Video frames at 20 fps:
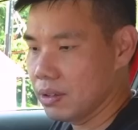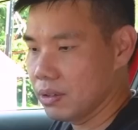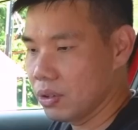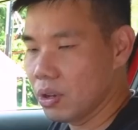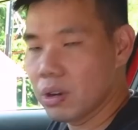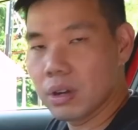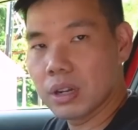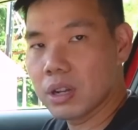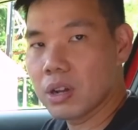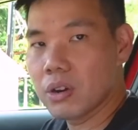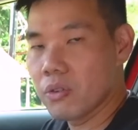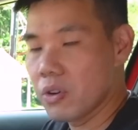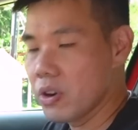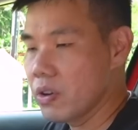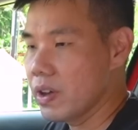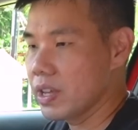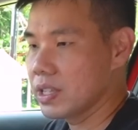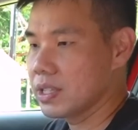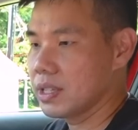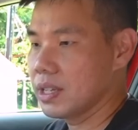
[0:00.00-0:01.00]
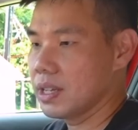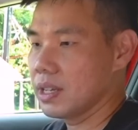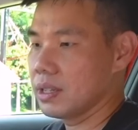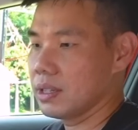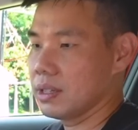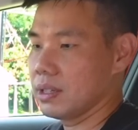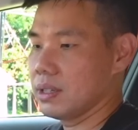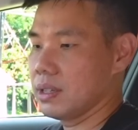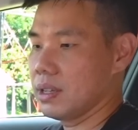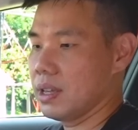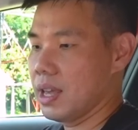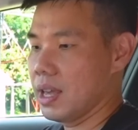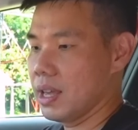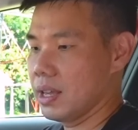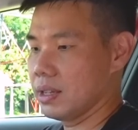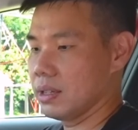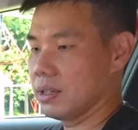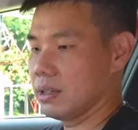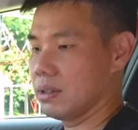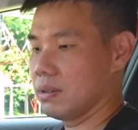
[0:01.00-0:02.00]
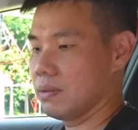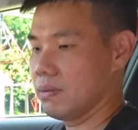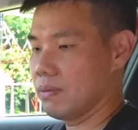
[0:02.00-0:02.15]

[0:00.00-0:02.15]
Not a lot of real estate, and